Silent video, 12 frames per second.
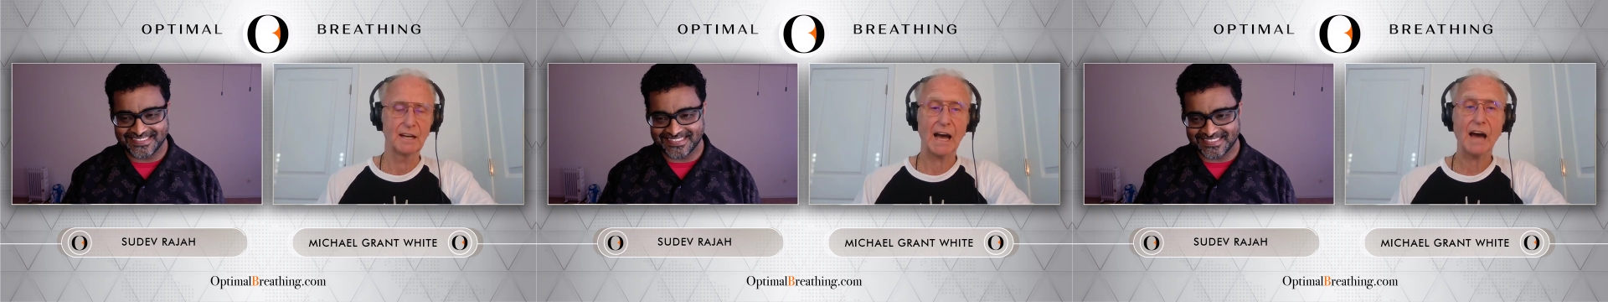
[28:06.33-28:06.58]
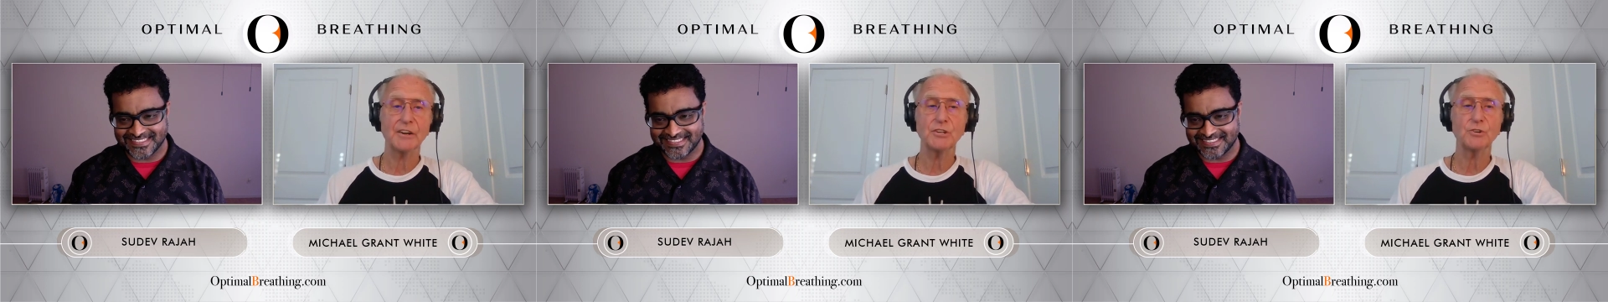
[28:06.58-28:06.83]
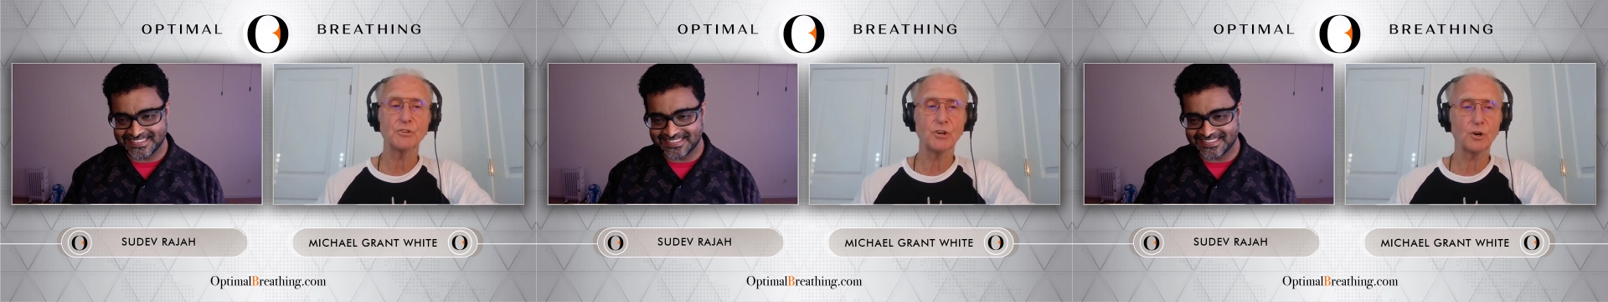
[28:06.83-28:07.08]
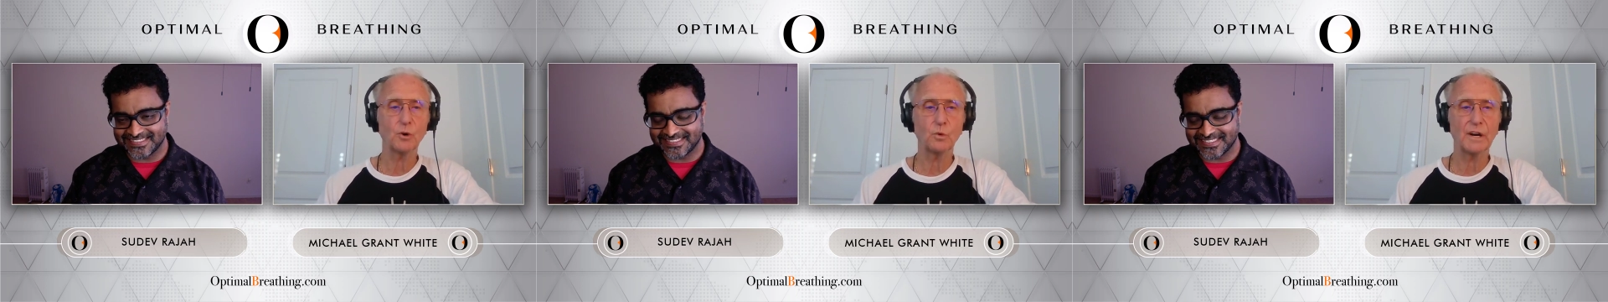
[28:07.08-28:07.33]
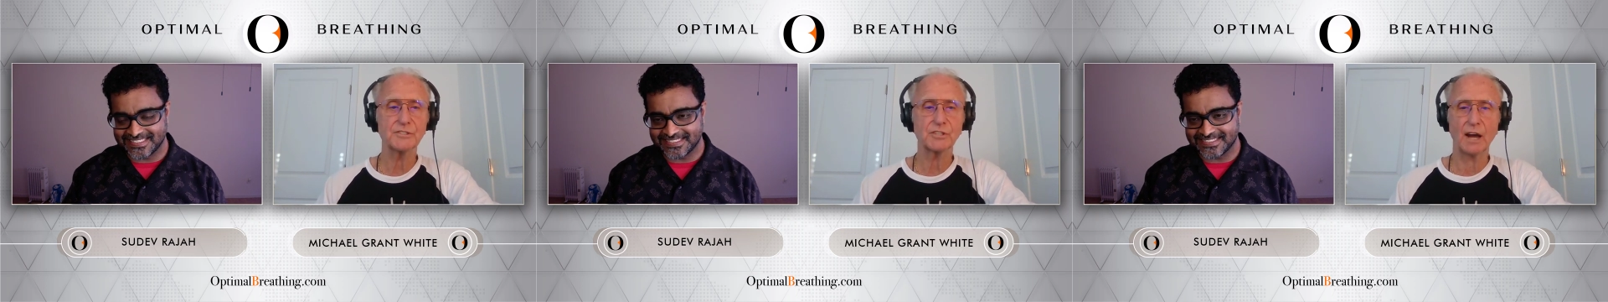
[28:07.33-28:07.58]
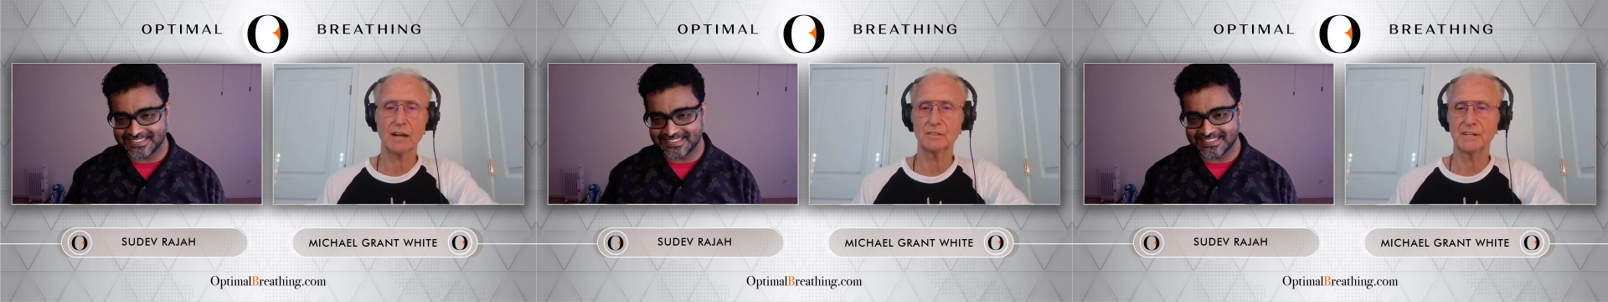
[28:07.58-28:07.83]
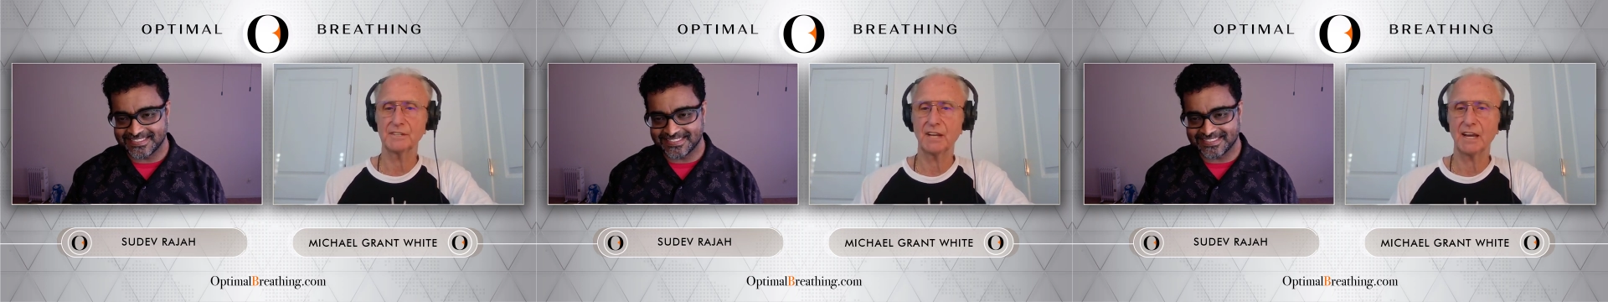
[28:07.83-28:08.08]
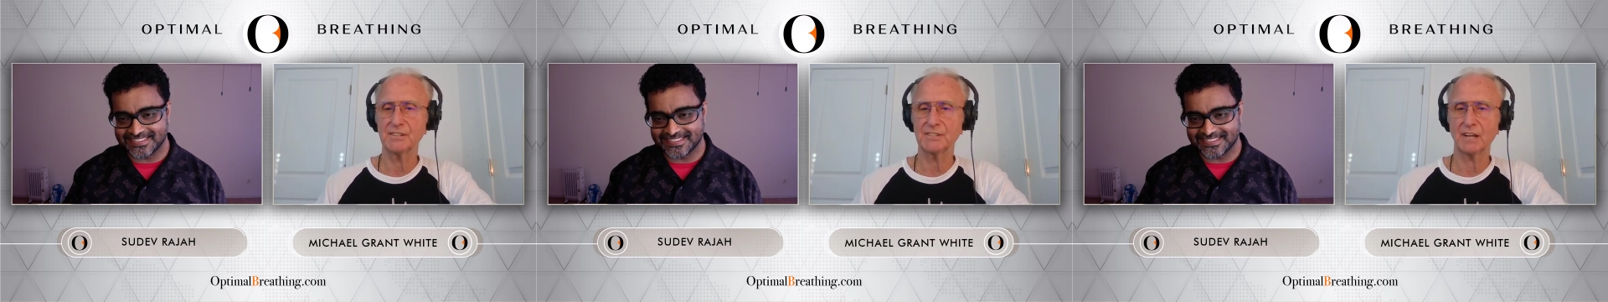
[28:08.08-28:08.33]
Speaker 1: How do you know what chocolate
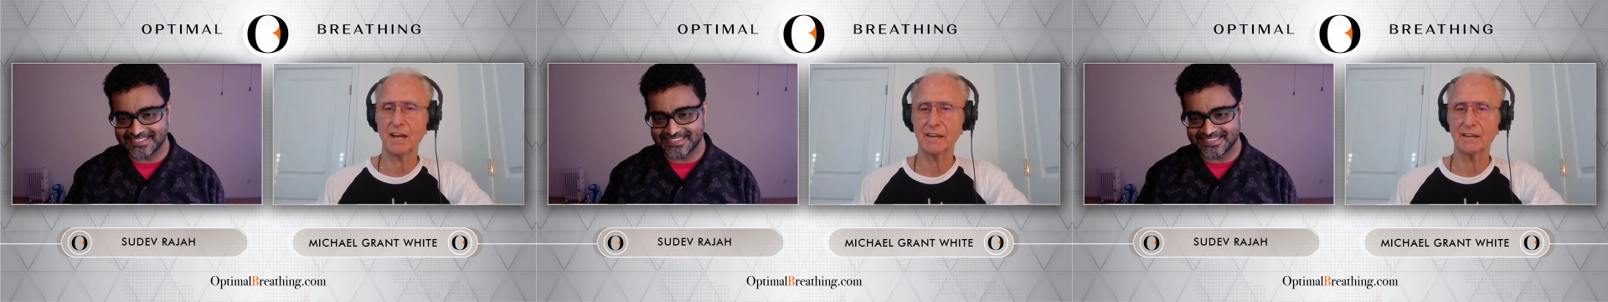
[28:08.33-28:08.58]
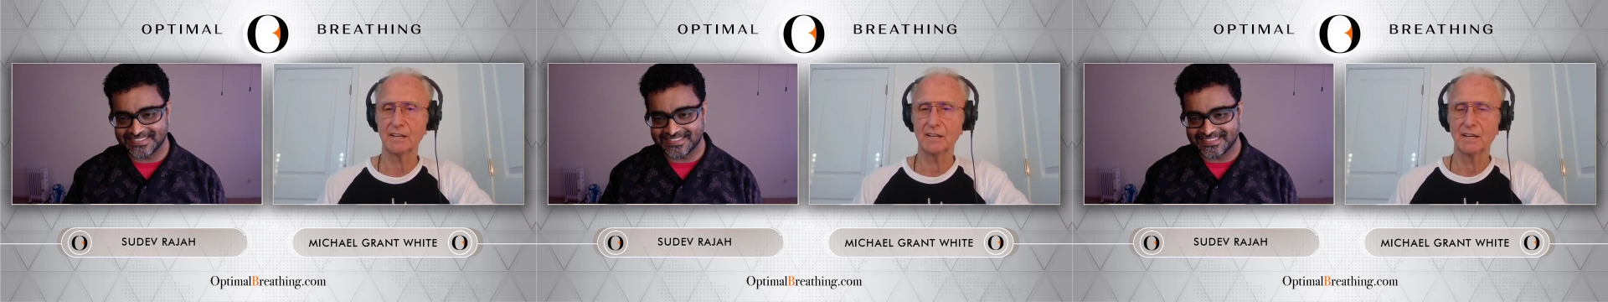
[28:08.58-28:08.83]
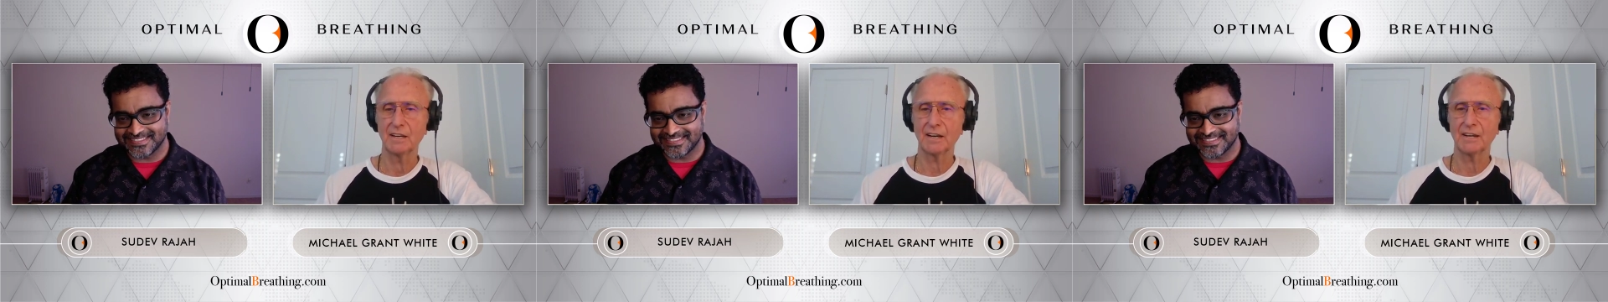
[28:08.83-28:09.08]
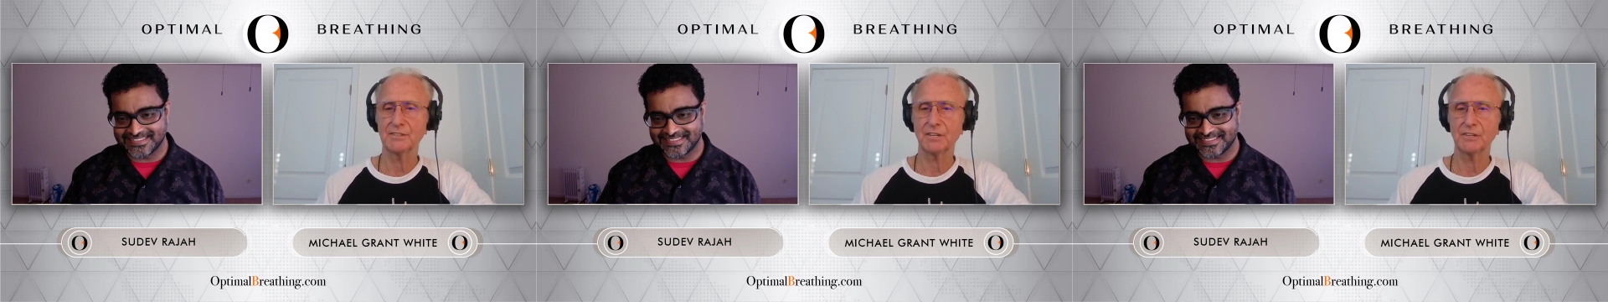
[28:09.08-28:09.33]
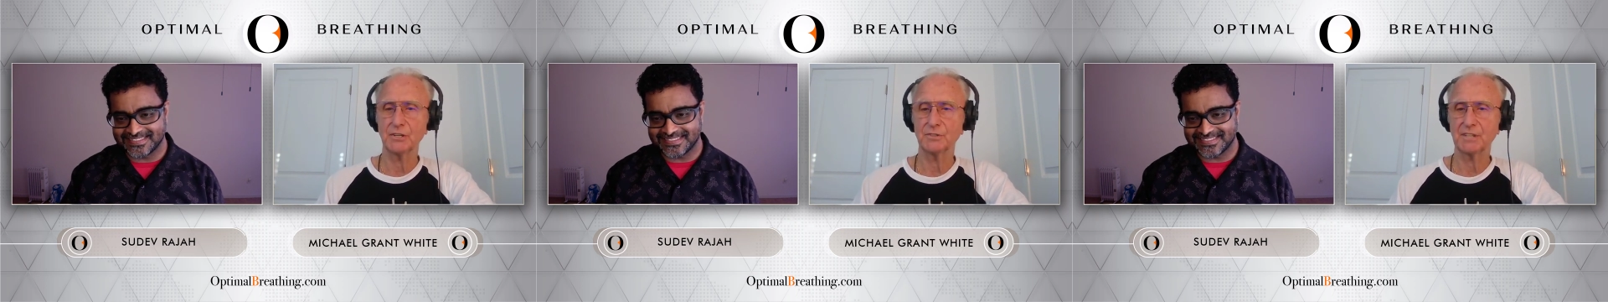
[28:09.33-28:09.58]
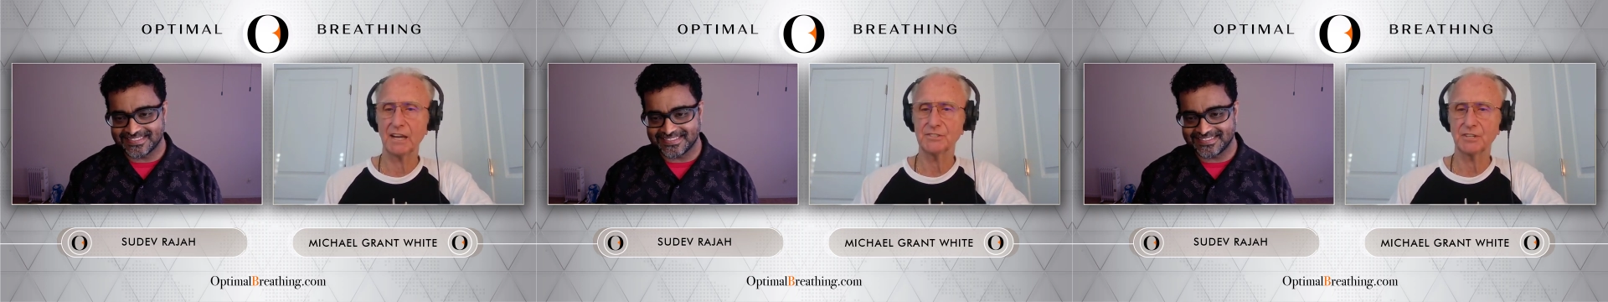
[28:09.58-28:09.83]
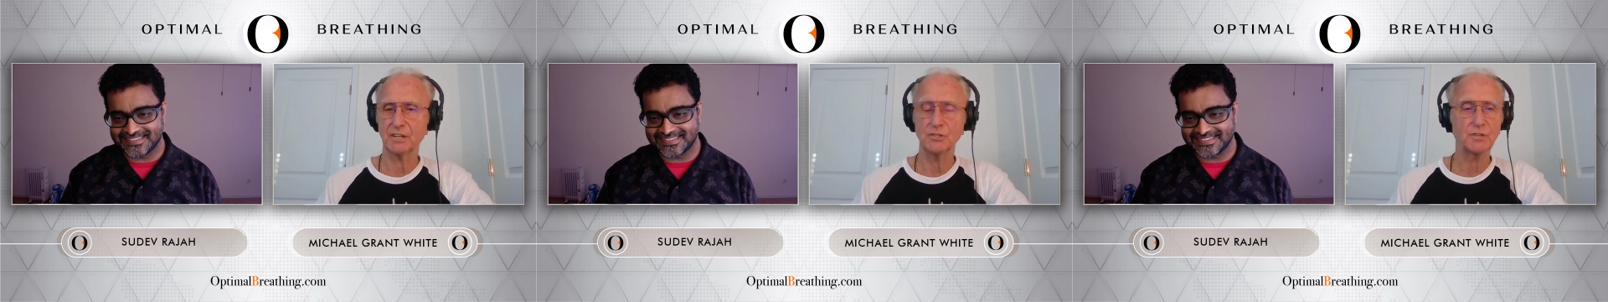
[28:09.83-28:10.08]
tastes like until you taste it?